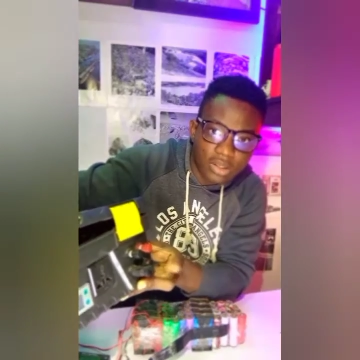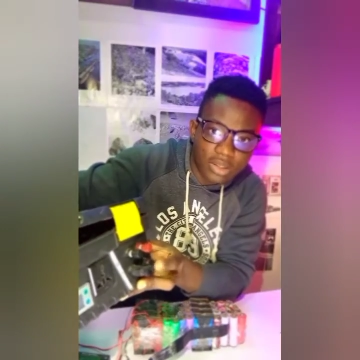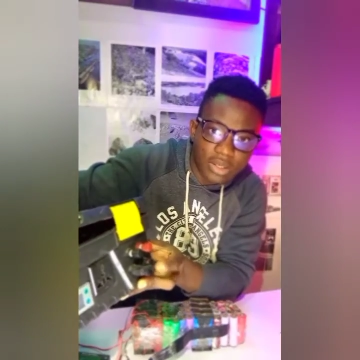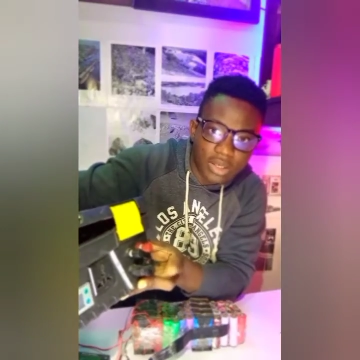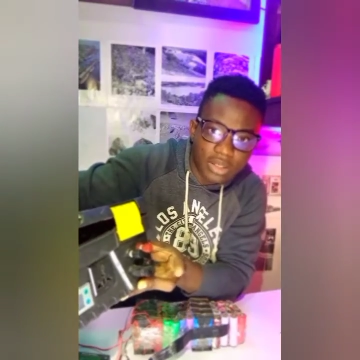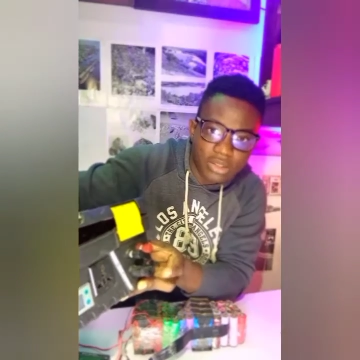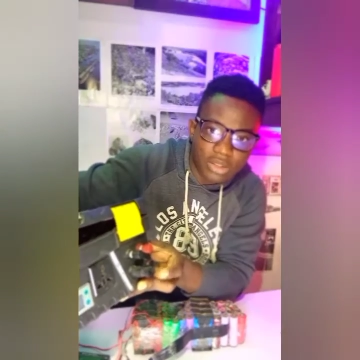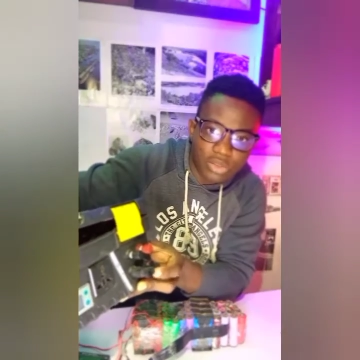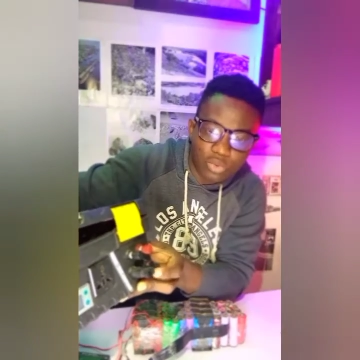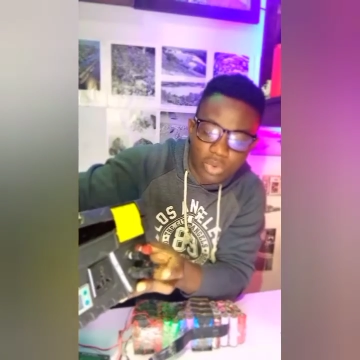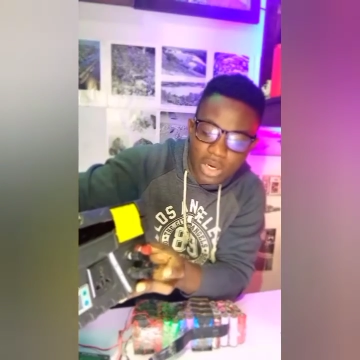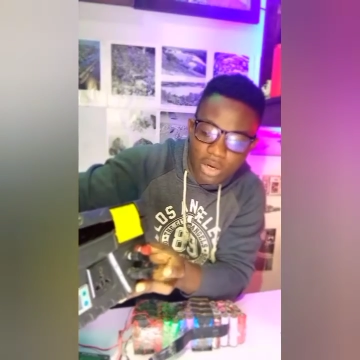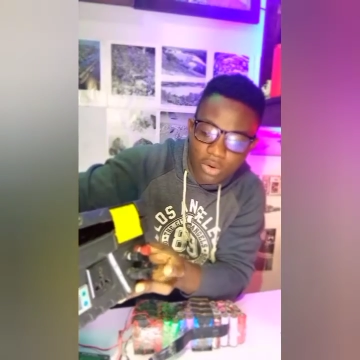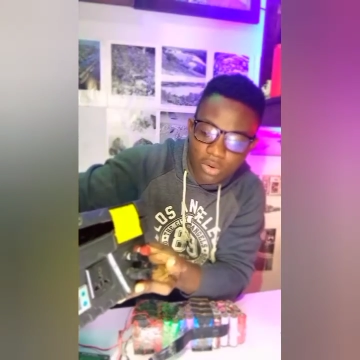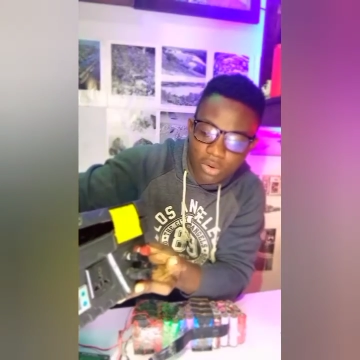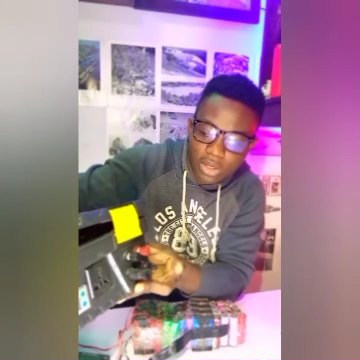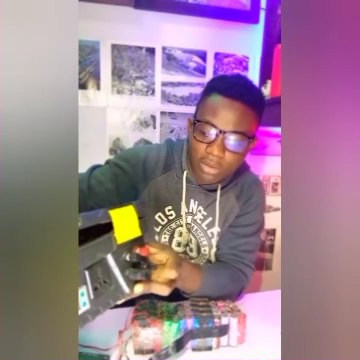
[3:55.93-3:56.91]
That is
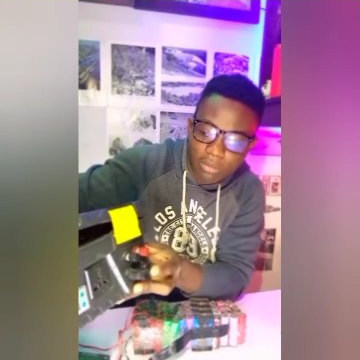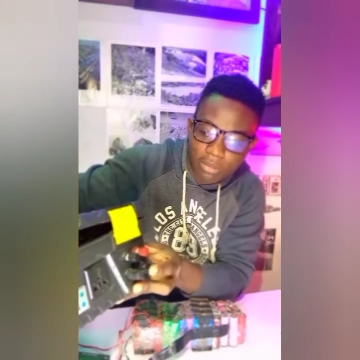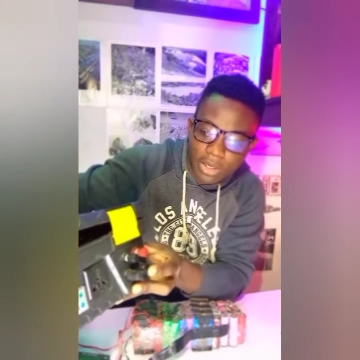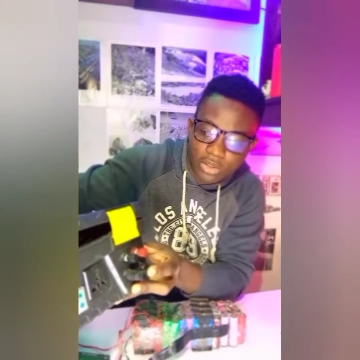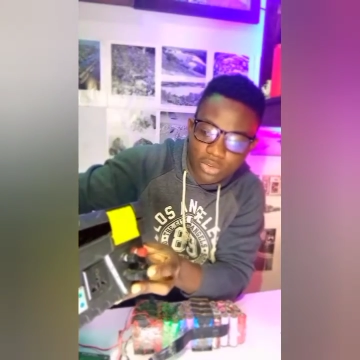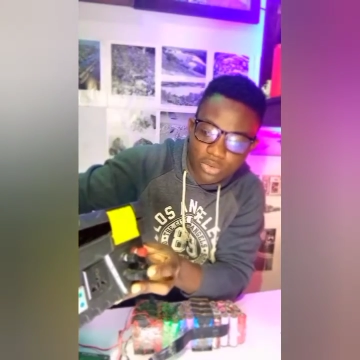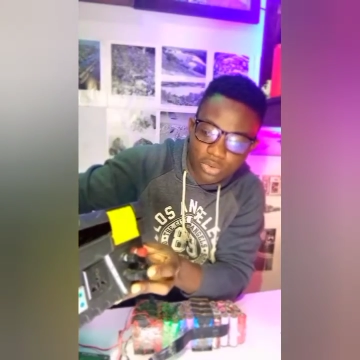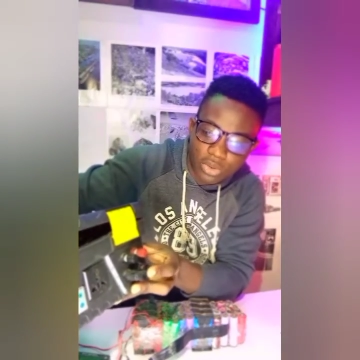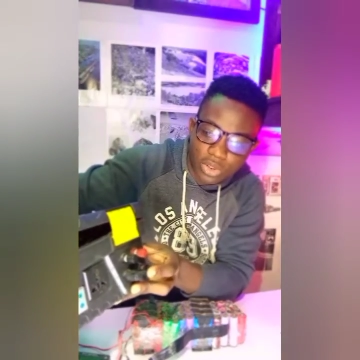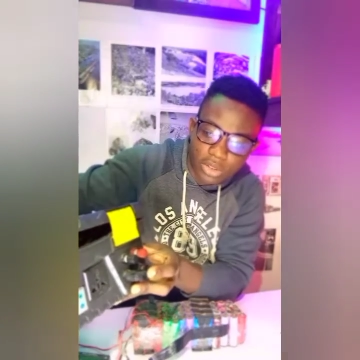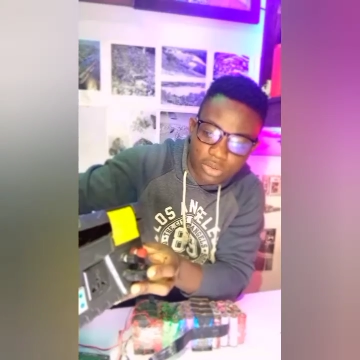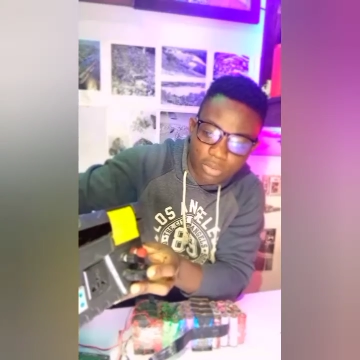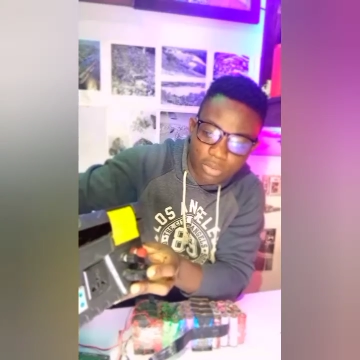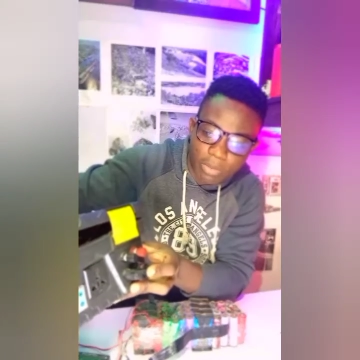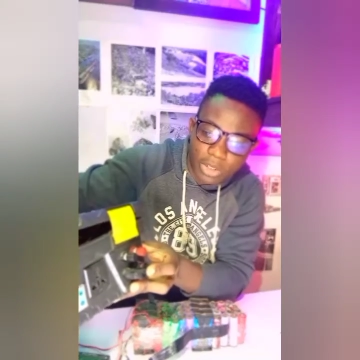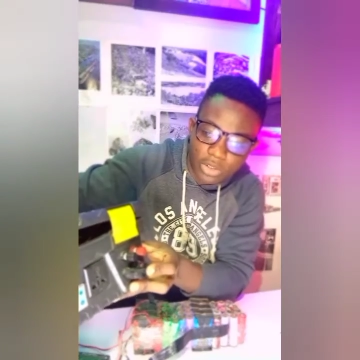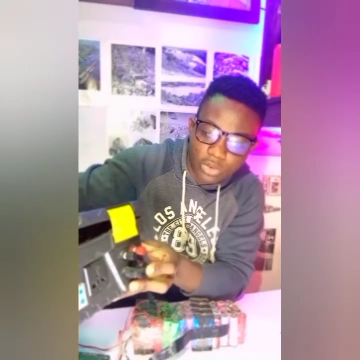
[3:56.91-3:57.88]
where I collect my
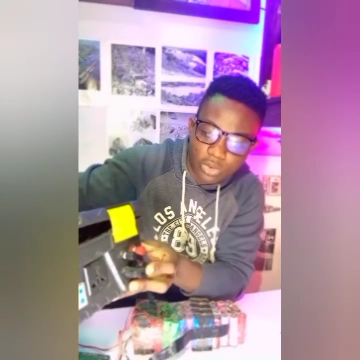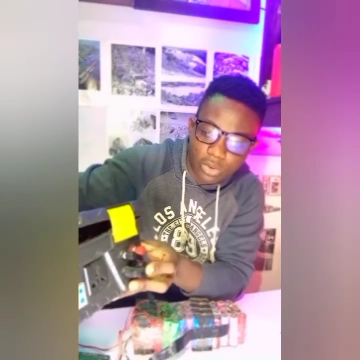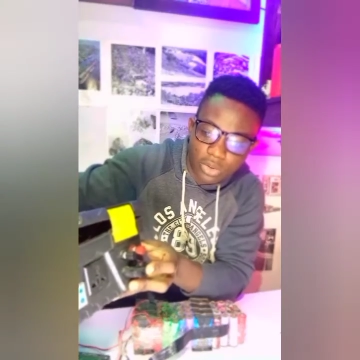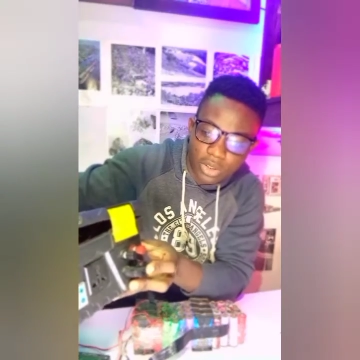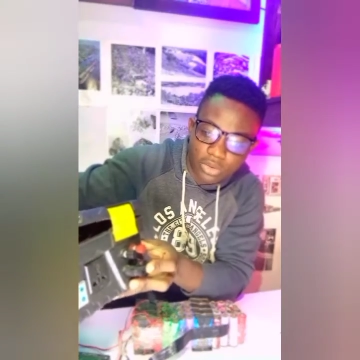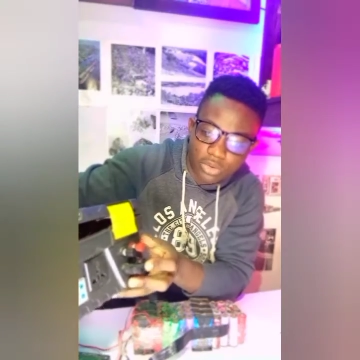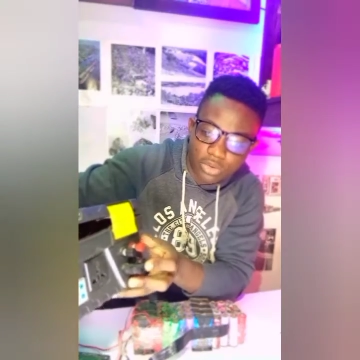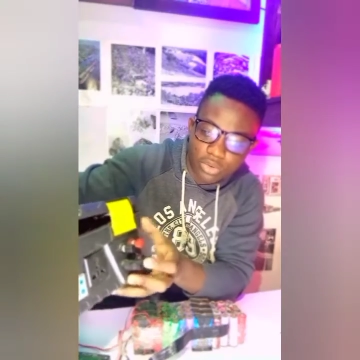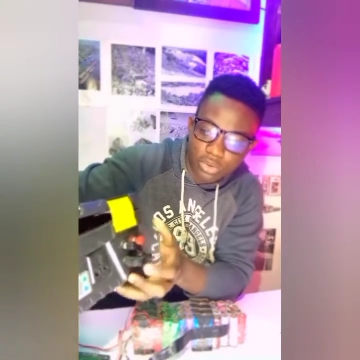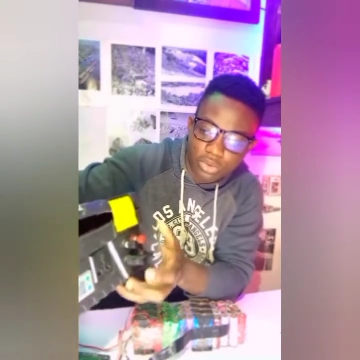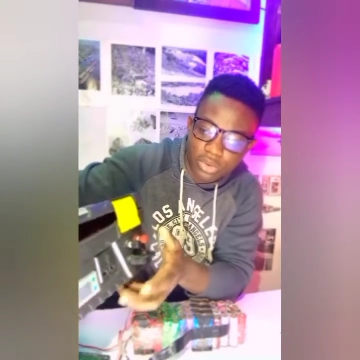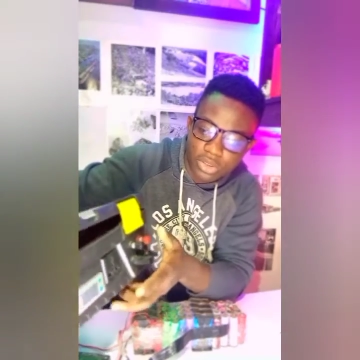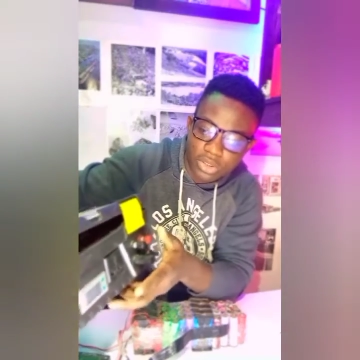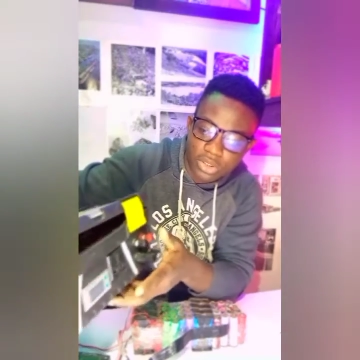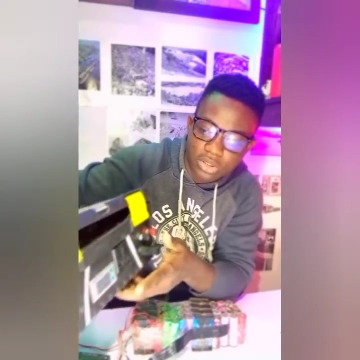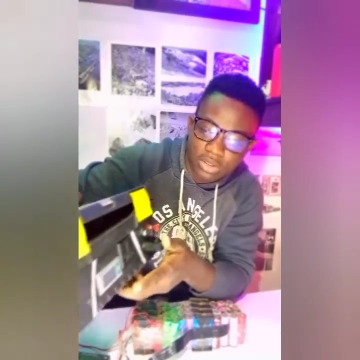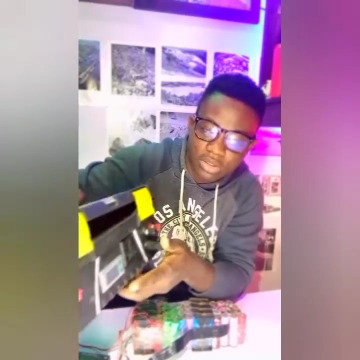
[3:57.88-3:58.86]
solar to.
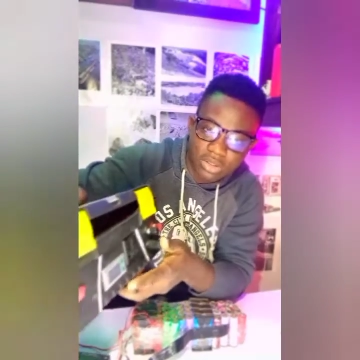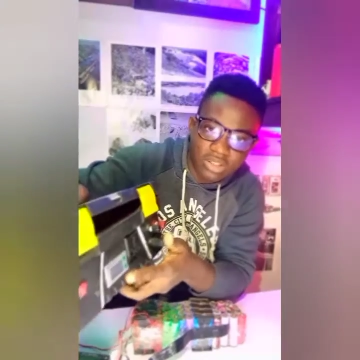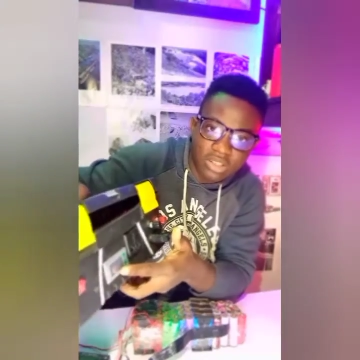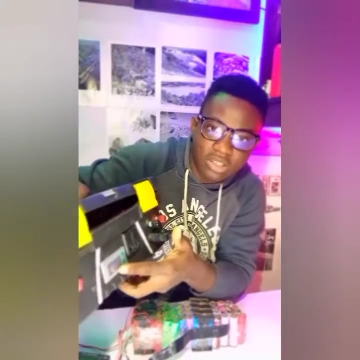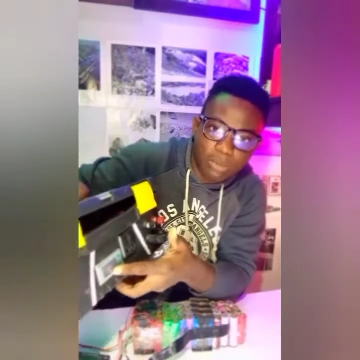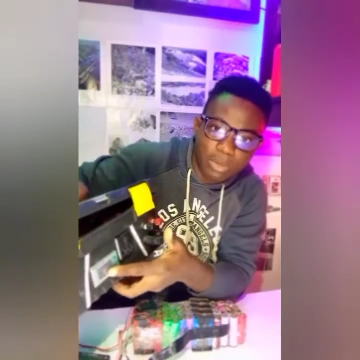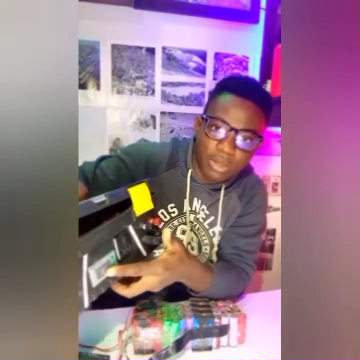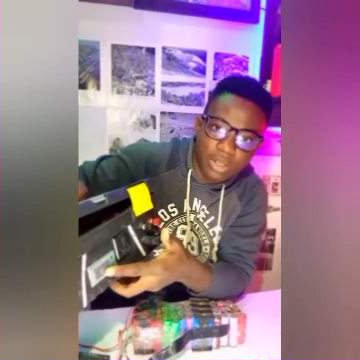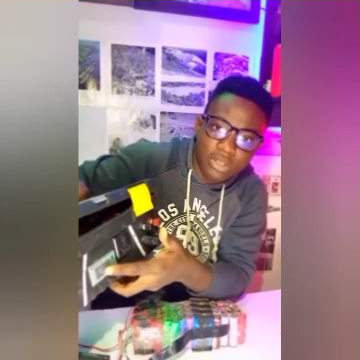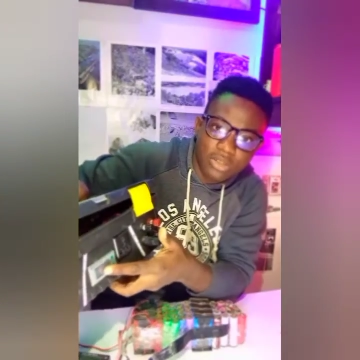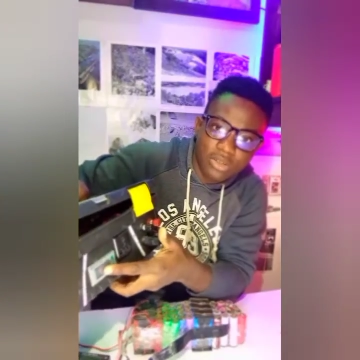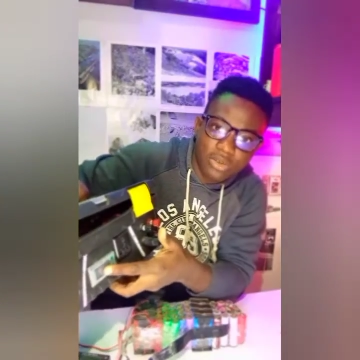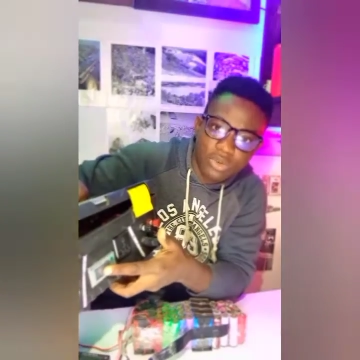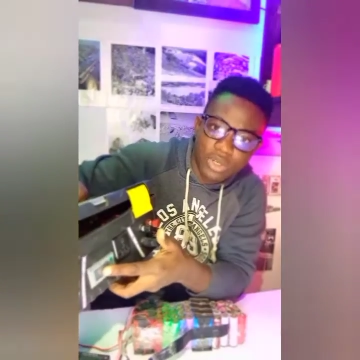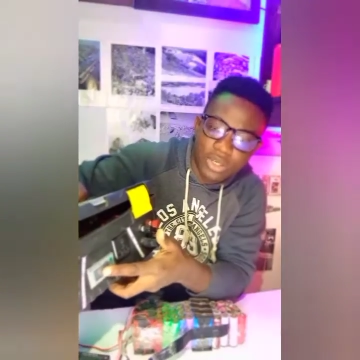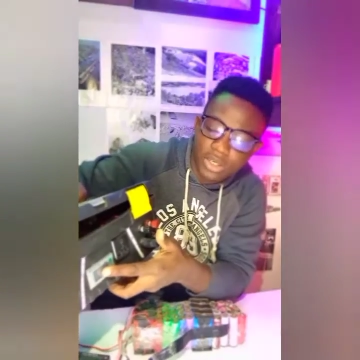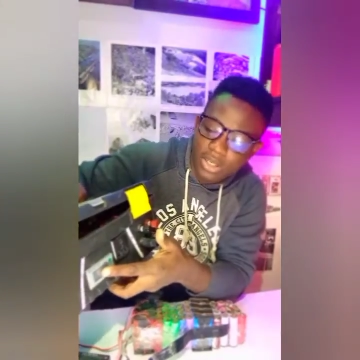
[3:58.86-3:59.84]
This is a display
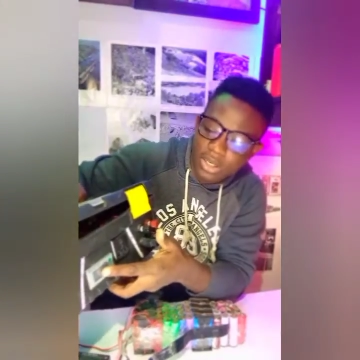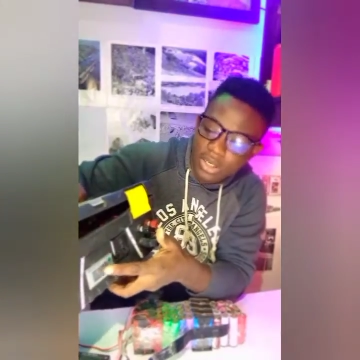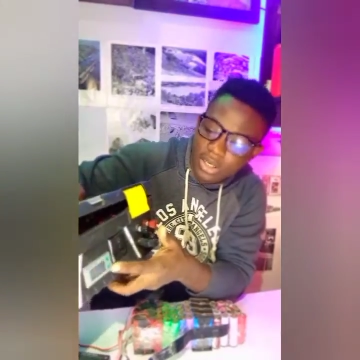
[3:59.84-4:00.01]
screen